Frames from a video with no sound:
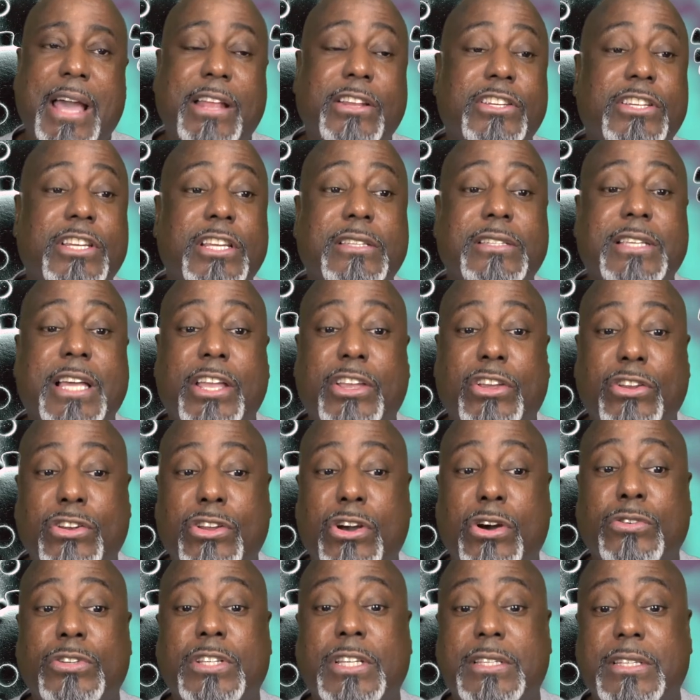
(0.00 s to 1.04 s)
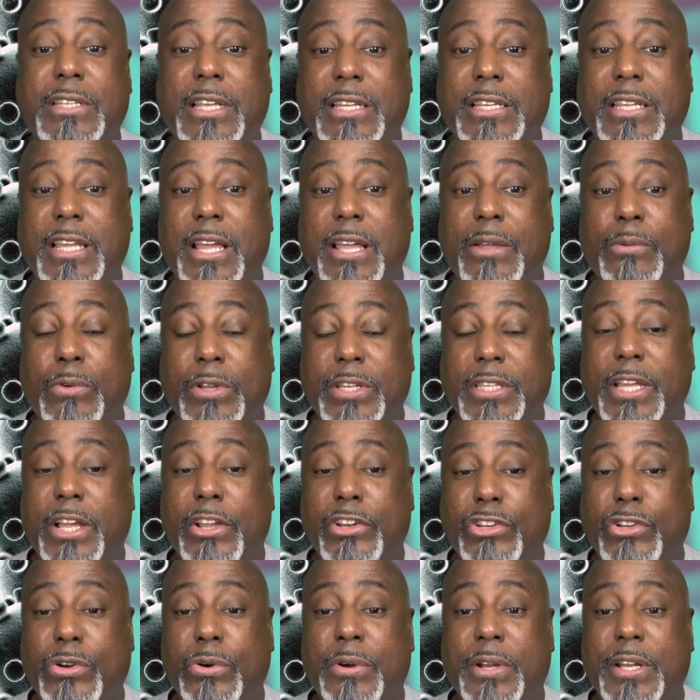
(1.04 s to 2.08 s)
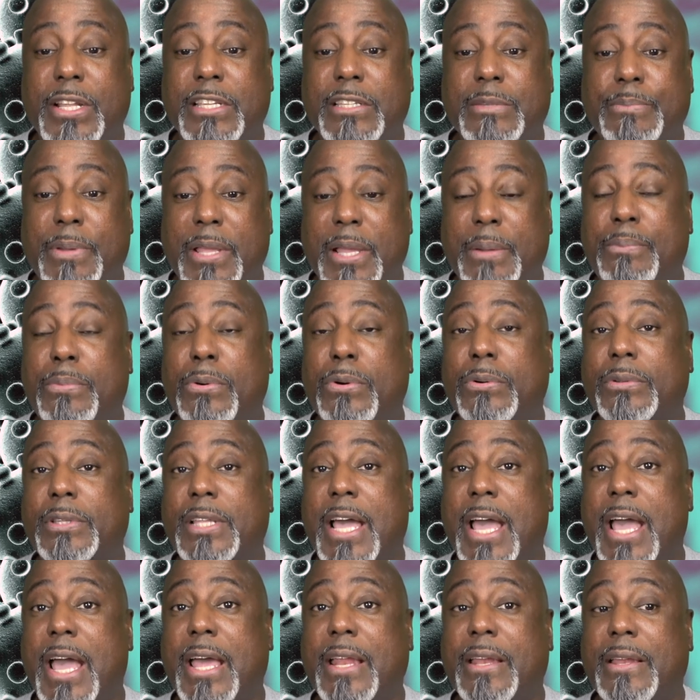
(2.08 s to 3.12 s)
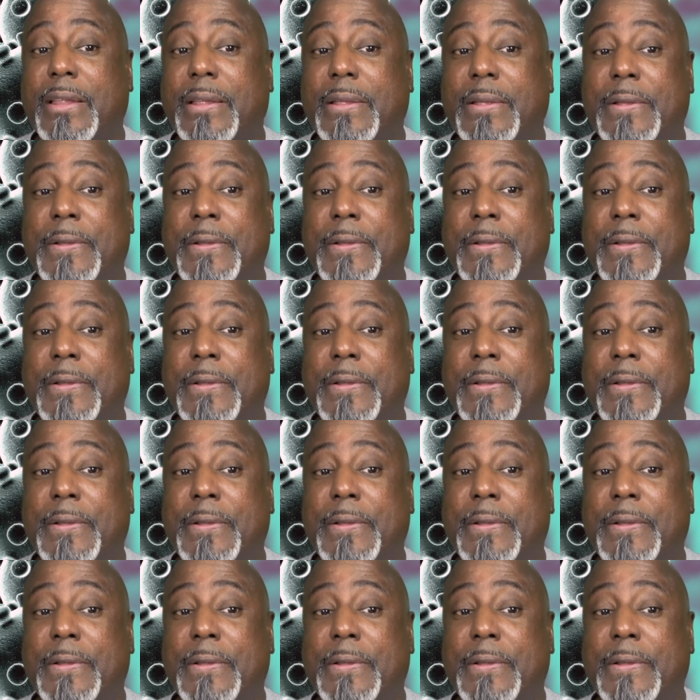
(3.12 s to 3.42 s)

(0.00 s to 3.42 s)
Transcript: and she's like, you know, she said that what they're doing is people that